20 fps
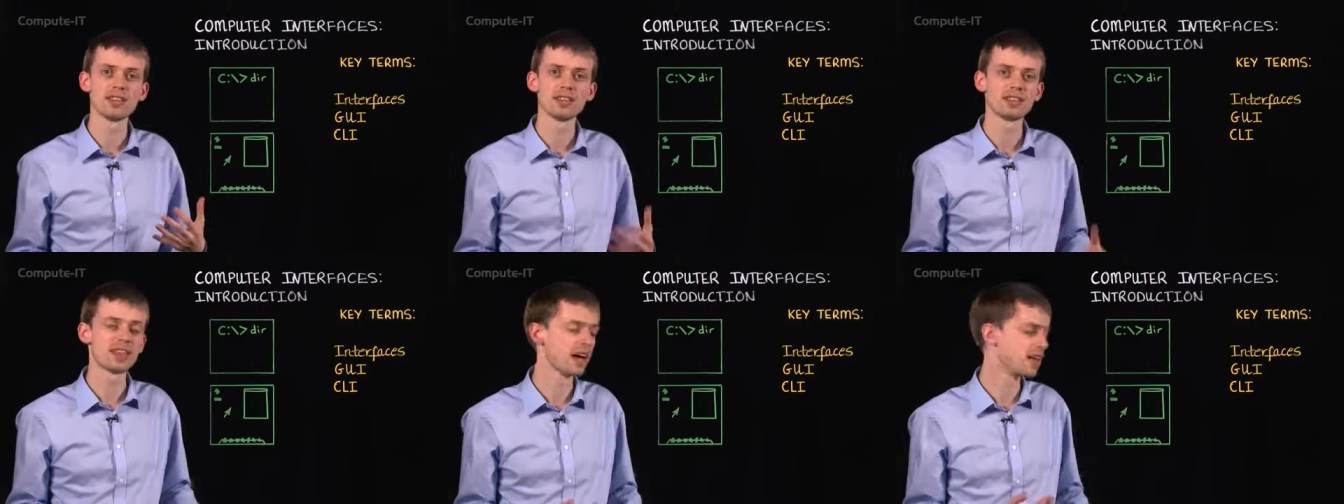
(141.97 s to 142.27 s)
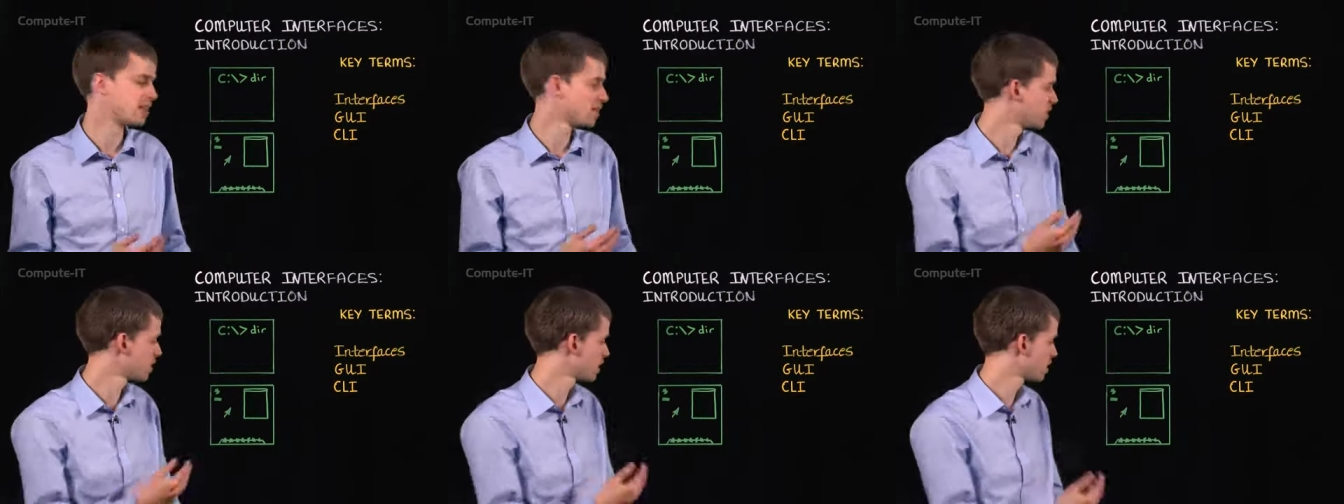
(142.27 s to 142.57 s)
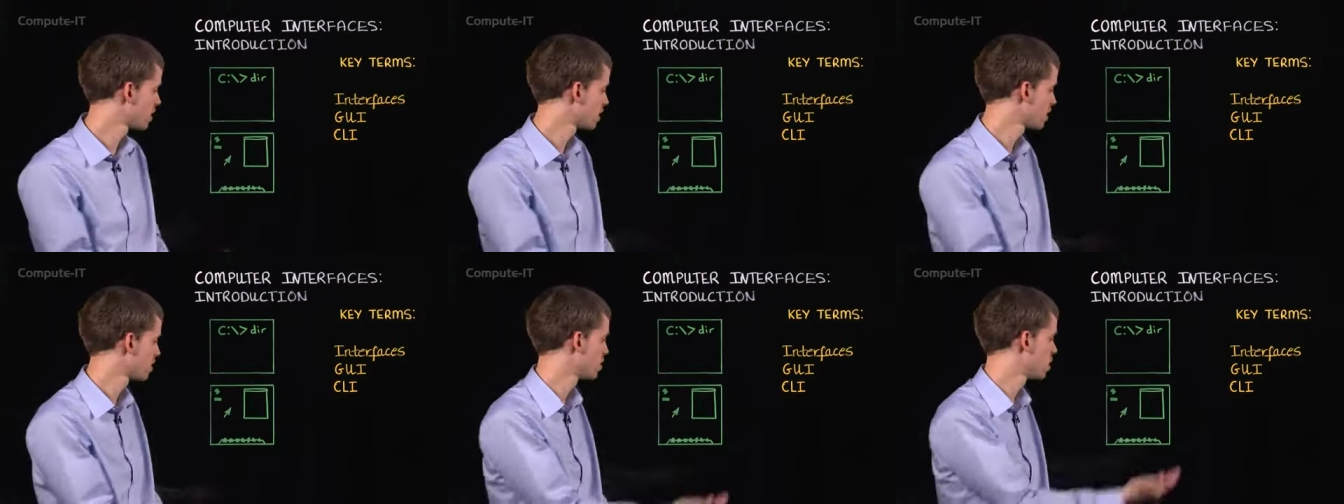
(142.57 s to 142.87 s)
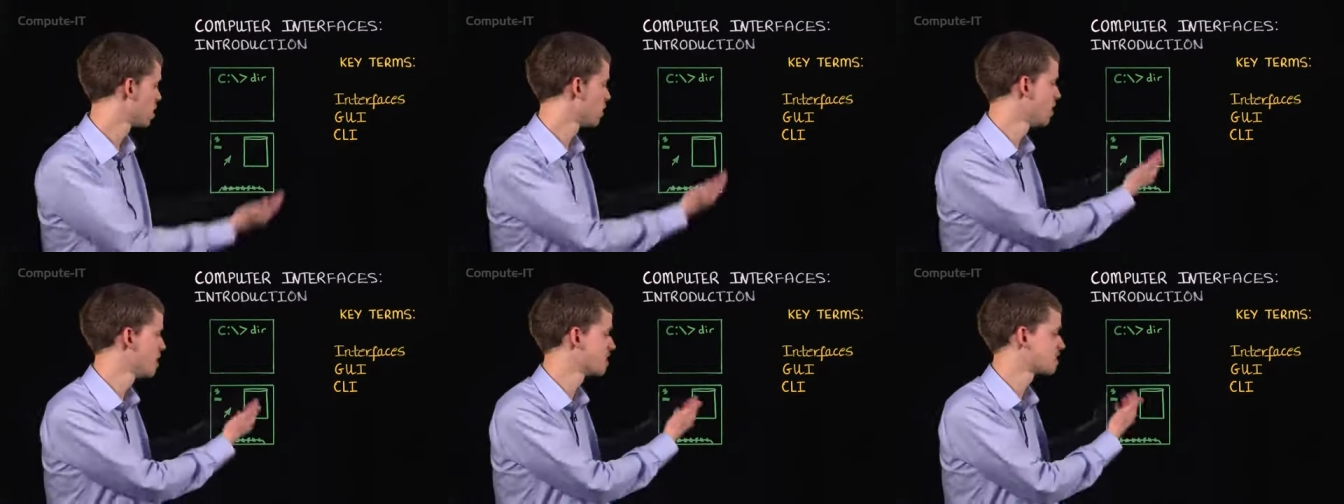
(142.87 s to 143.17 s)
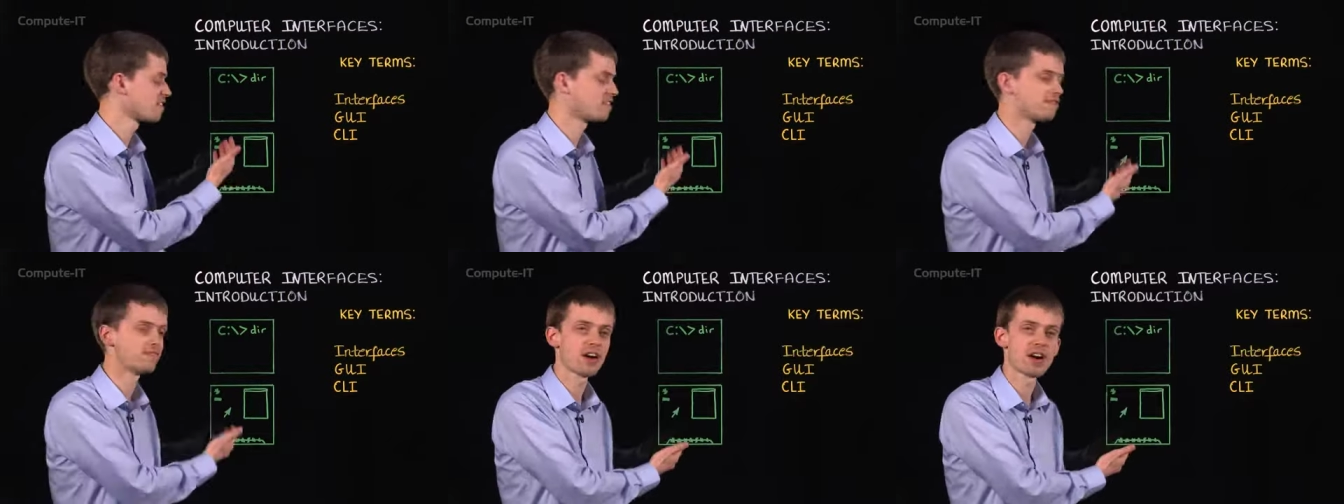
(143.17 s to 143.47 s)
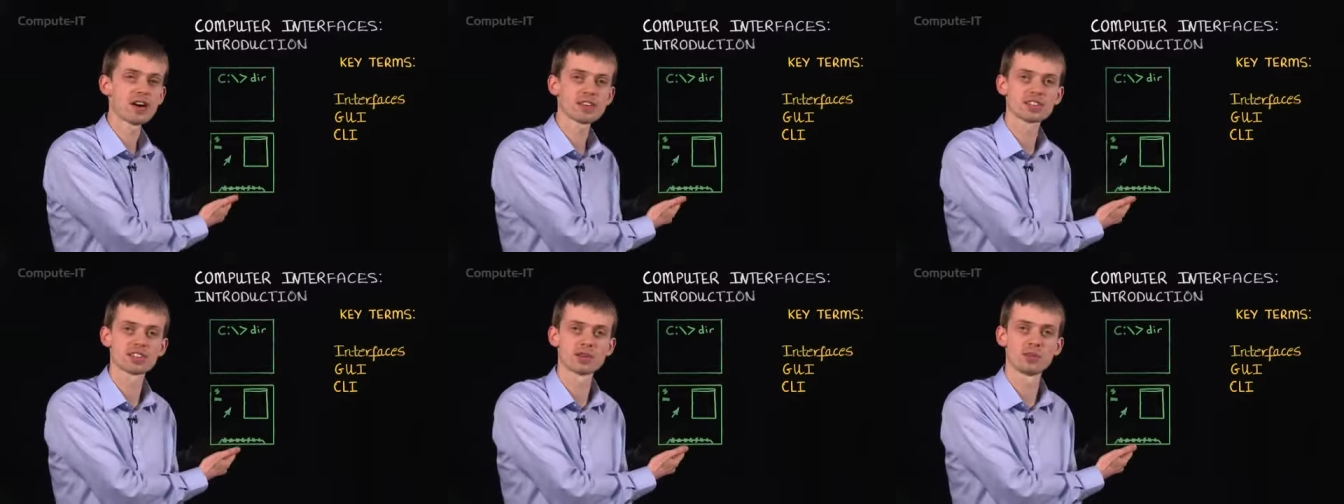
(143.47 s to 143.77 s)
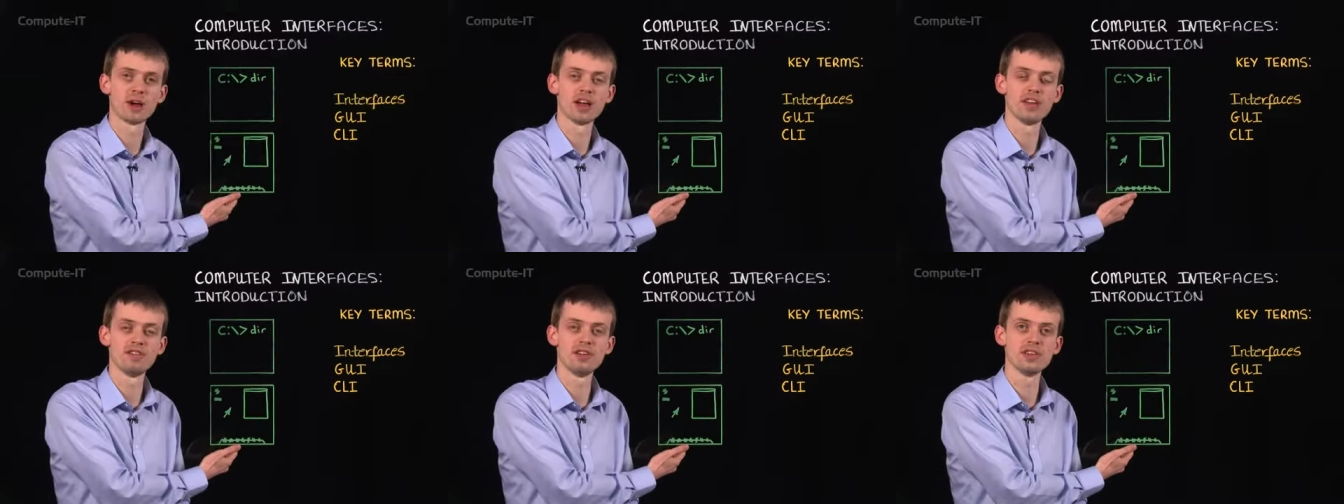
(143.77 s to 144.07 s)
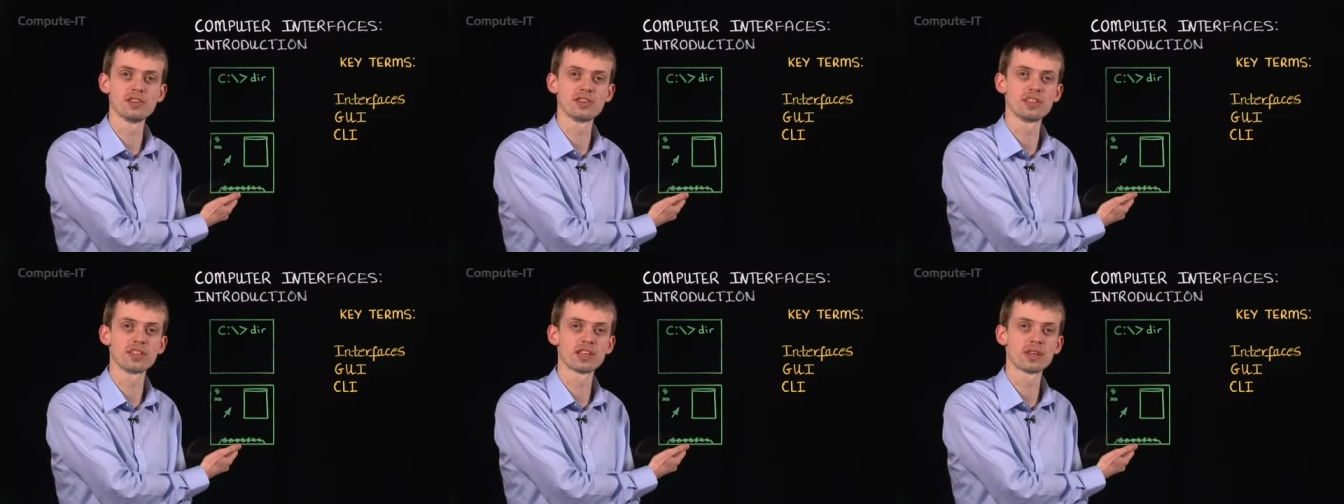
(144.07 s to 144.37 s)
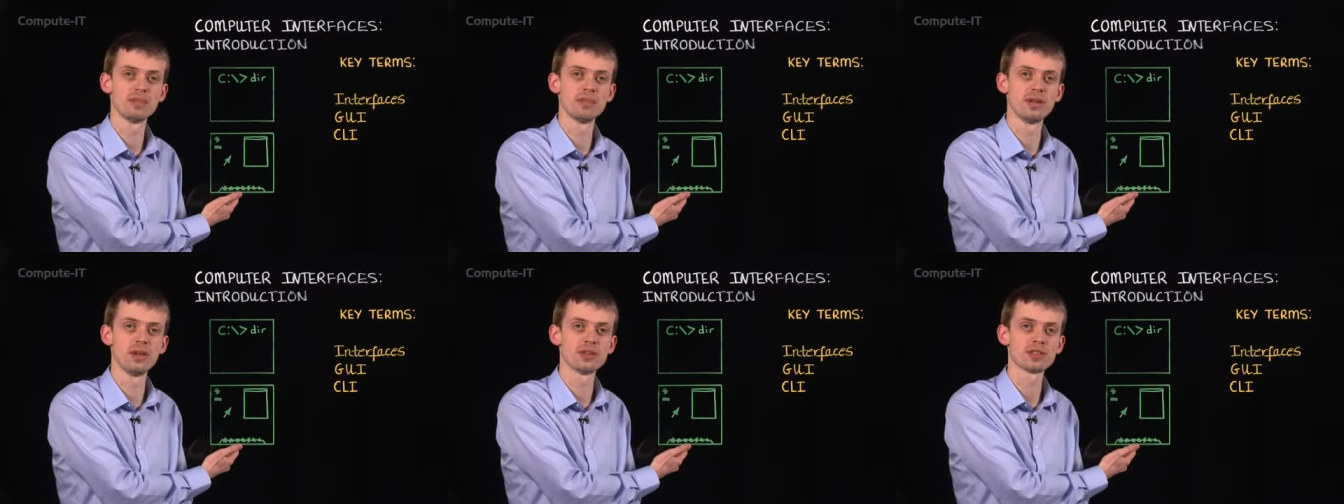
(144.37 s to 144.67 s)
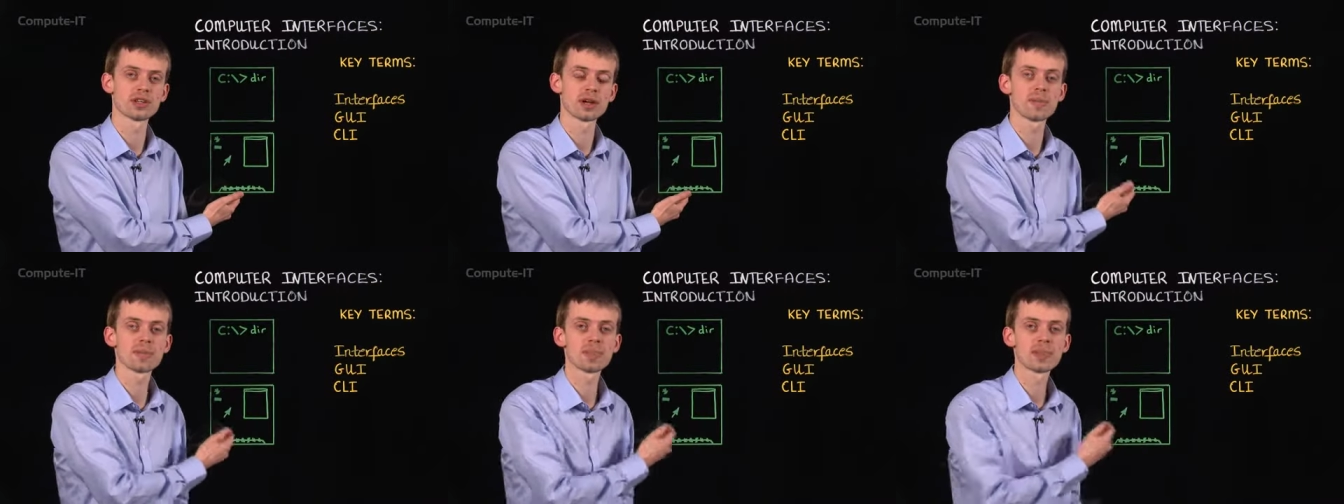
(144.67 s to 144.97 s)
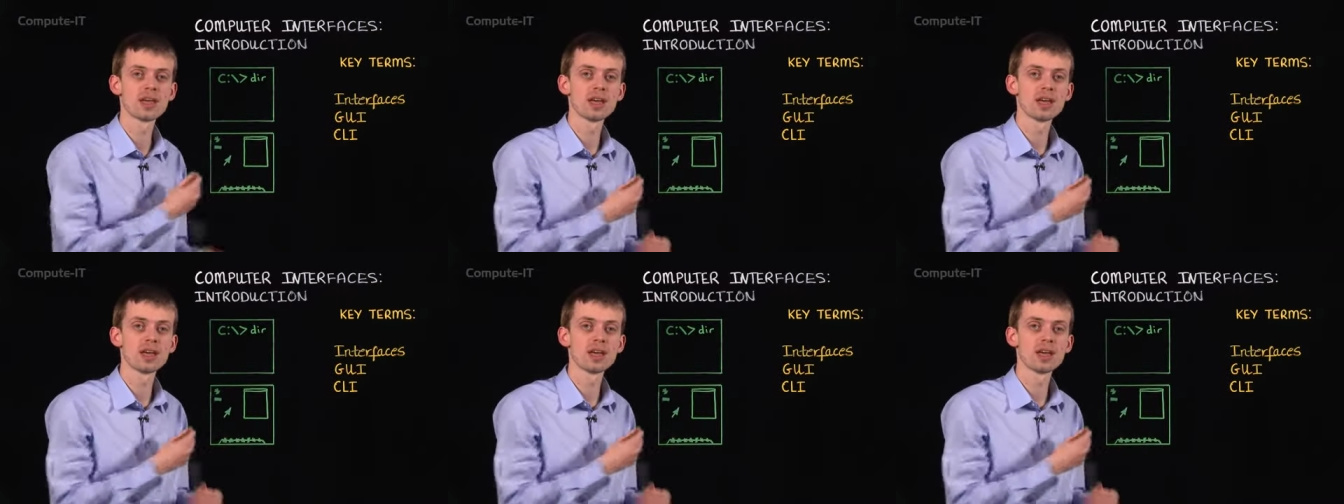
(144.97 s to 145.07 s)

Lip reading: that the GUI is a faster way of using the computer.